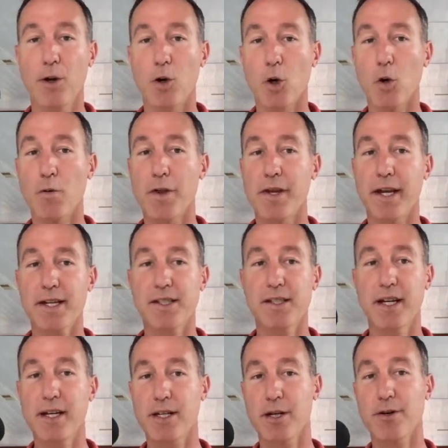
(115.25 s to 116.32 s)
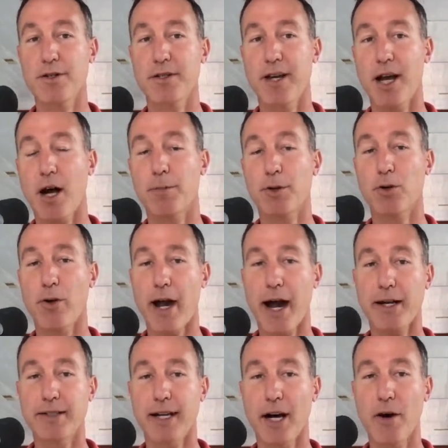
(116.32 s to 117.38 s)
over the next ten years to help
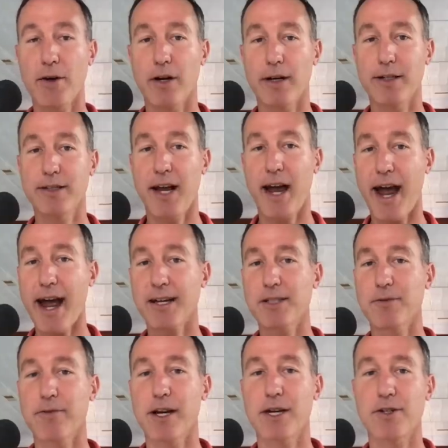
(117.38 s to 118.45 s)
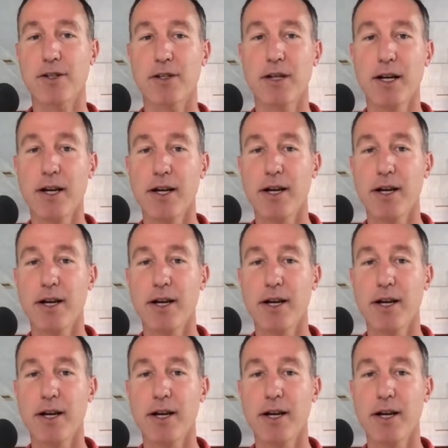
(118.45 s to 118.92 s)
crack down on tax evasion